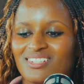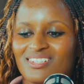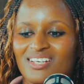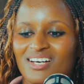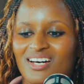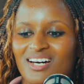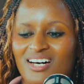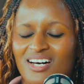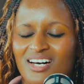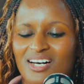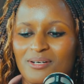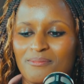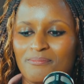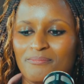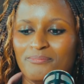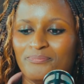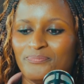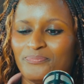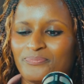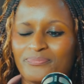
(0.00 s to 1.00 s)

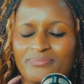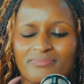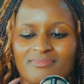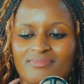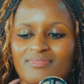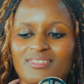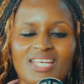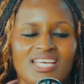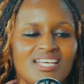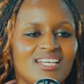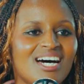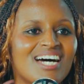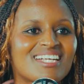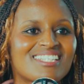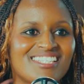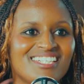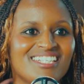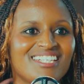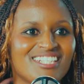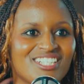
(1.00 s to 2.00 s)
a
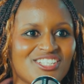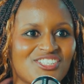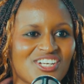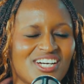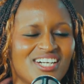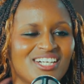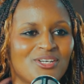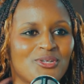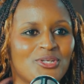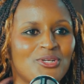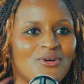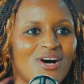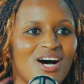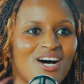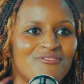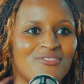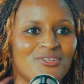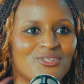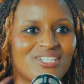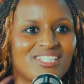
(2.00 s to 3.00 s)
teenager, you
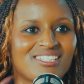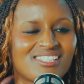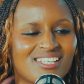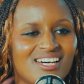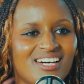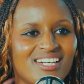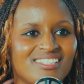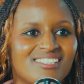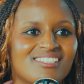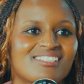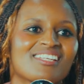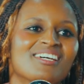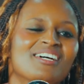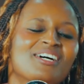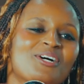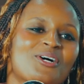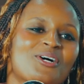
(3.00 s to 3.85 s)
have your designs.